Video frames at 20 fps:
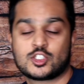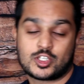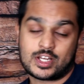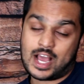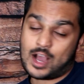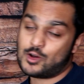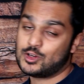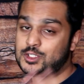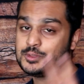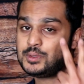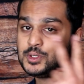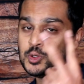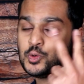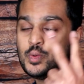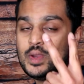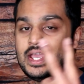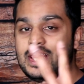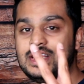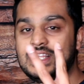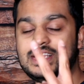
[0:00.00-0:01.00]
So now it's
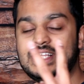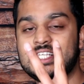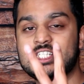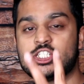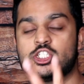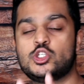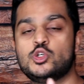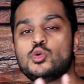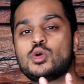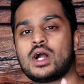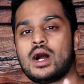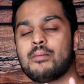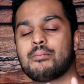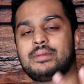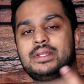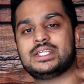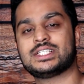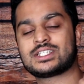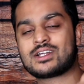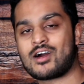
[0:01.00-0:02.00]
between these two
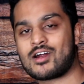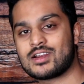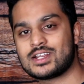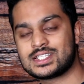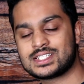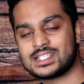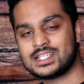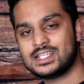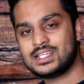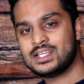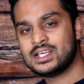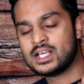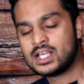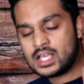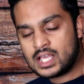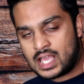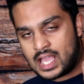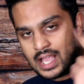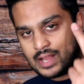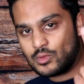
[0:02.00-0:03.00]
companies, Karsan
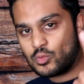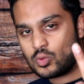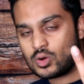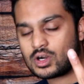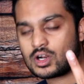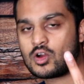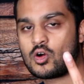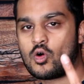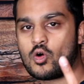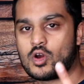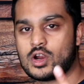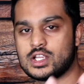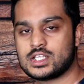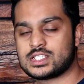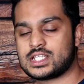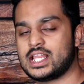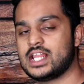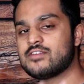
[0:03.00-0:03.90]
and Workhorse.